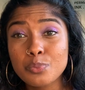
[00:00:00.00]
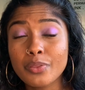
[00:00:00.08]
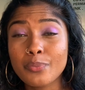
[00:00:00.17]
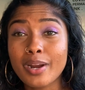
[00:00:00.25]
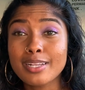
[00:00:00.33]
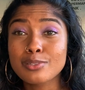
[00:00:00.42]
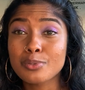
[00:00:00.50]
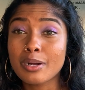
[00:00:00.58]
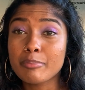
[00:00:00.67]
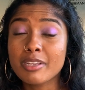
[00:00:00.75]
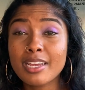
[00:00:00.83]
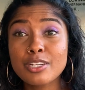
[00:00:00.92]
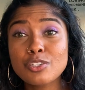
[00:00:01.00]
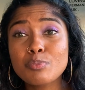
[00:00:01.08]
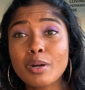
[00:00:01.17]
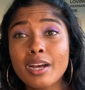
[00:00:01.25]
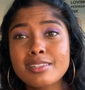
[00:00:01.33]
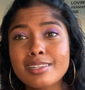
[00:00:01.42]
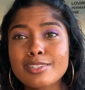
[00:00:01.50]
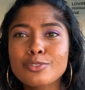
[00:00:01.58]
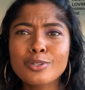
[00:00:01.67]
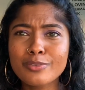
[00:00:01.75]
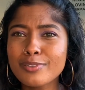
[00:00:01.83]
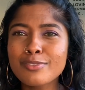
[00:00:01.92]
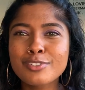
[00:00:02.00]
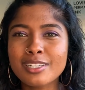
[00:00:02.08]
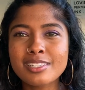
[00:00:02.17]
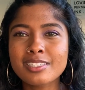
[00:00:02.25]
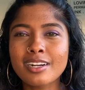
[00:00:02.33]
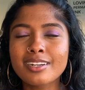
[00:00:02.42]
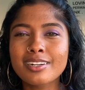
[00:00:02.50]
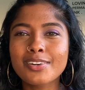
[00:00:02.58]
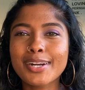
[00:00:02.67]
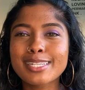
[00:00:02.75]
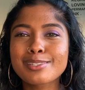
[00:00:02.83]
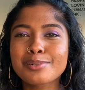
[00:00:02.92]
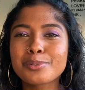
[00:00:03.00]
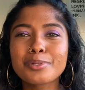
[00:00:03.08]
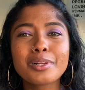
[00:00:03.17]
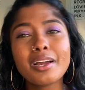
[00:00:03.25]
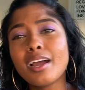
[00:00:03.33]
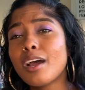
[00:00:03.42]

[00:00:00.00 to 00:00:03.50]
with the grad school application process, or if you've just started grad school,